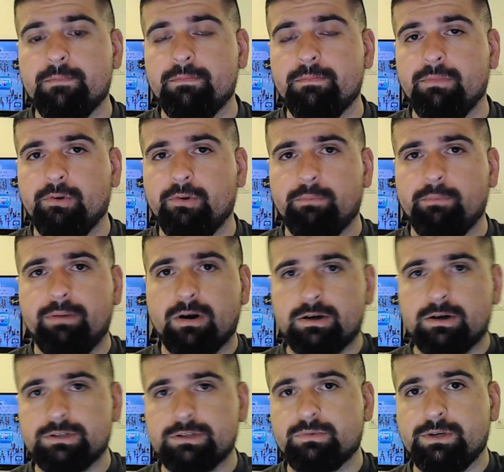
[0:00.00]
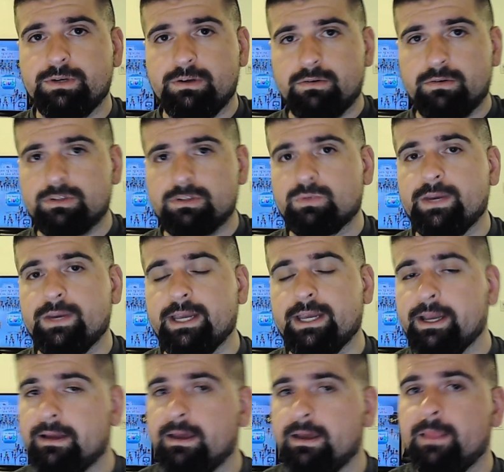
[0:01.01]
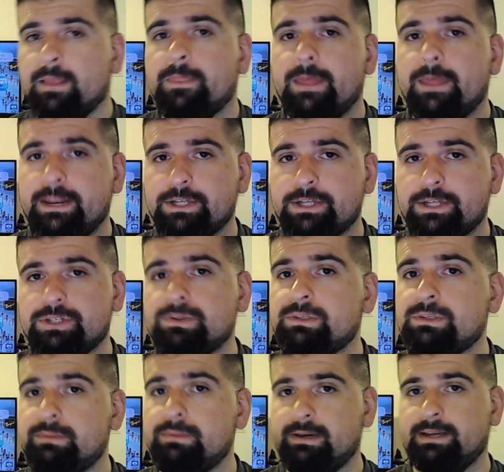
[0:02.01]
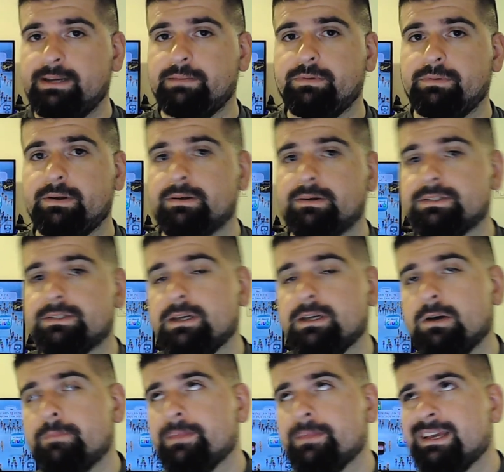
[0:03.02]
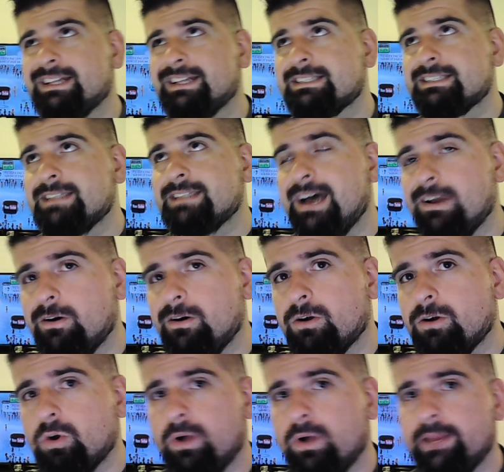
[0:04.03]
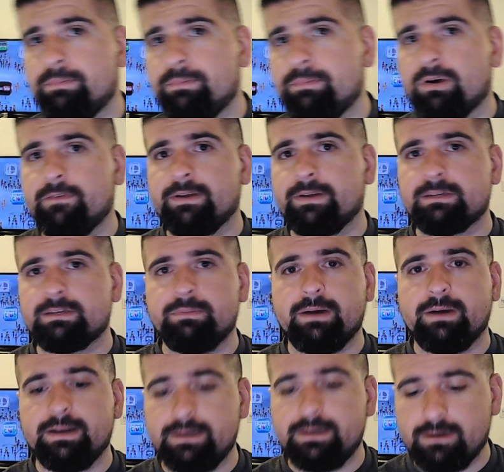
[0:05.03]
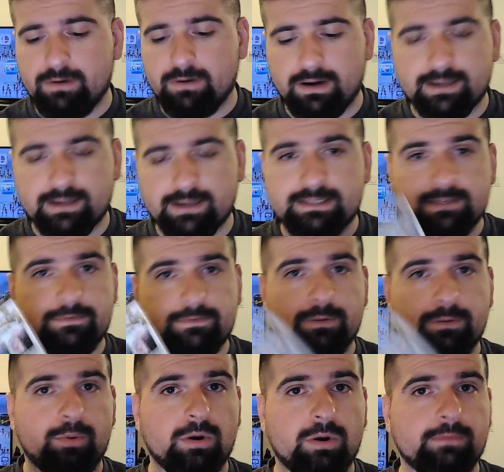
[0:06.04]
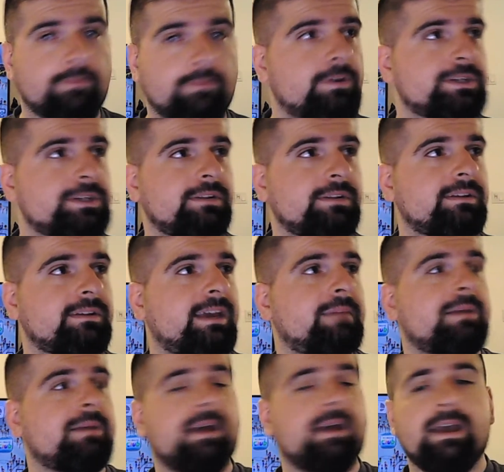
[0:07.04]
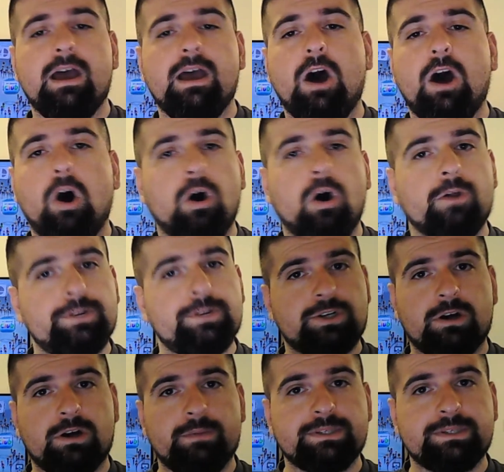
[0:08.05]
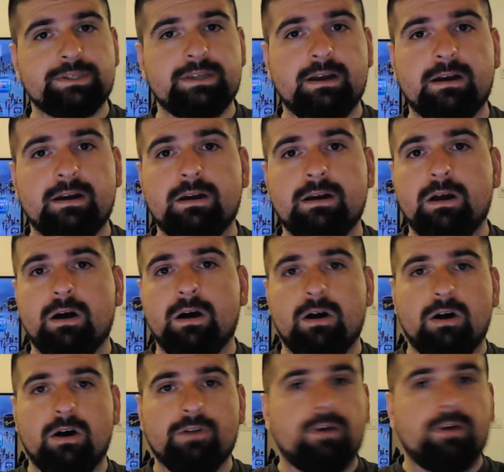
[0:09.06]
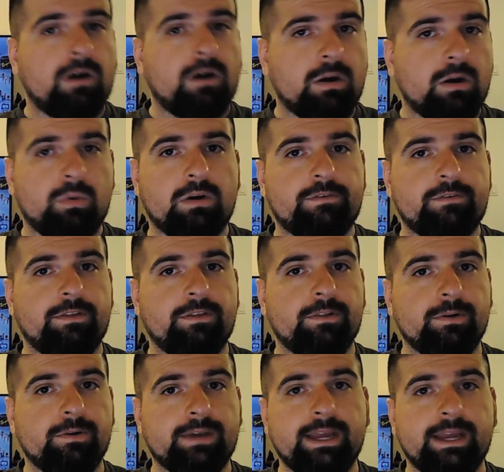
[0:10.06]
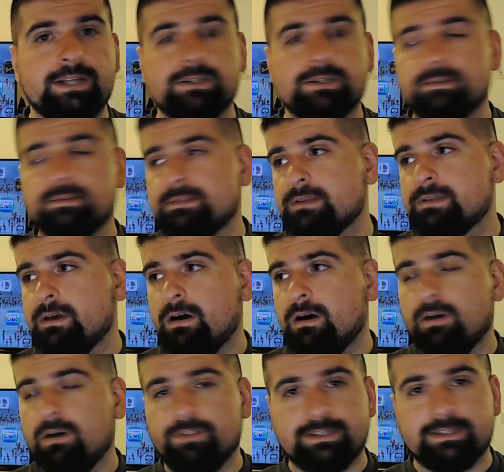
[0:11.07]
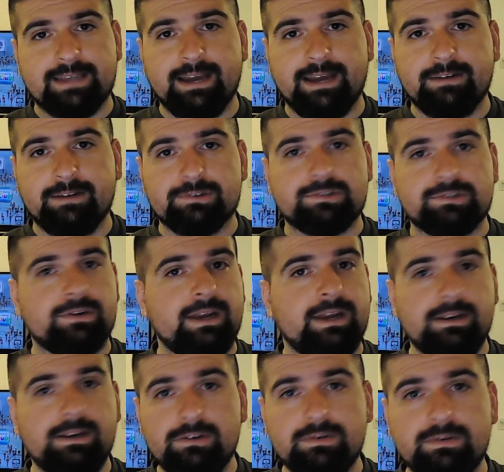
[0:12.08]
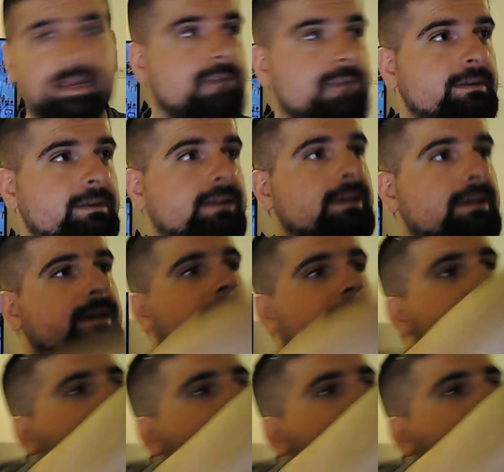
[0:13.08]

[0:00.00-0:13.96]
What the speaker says: little bars when you're swinging, then it shoots you behind the player. So it's not all quite perfect, but you know, honestly, for a portable version of the game, all the charm is there, all the artwork for the locations, the title screen, you name it, it's